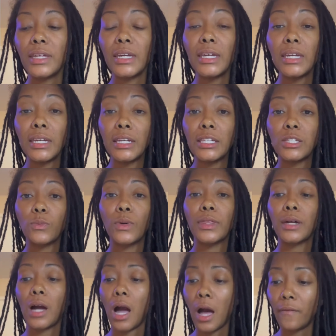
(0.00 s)
ease, with
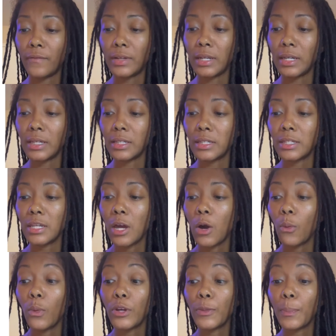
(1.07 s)
confidence,
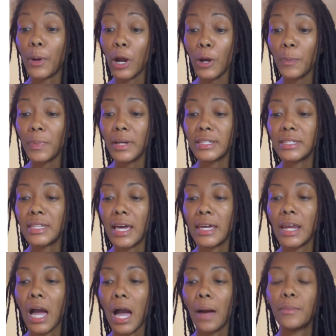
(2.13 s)
with purpose
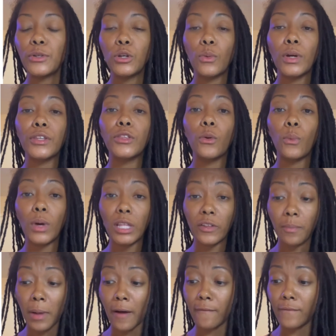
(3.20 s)
that I'm doing the will of
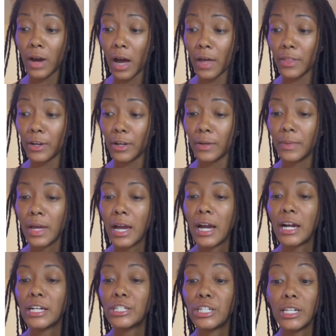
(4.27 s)
my Father.
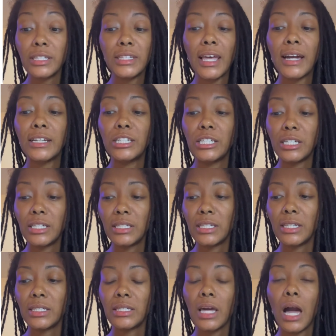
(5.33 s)
Just like
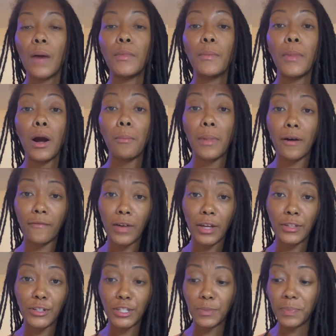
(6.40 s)
Jesus, I'm about my
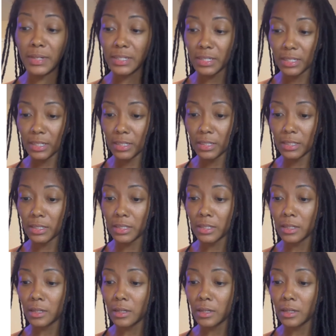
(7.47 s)
Father's business.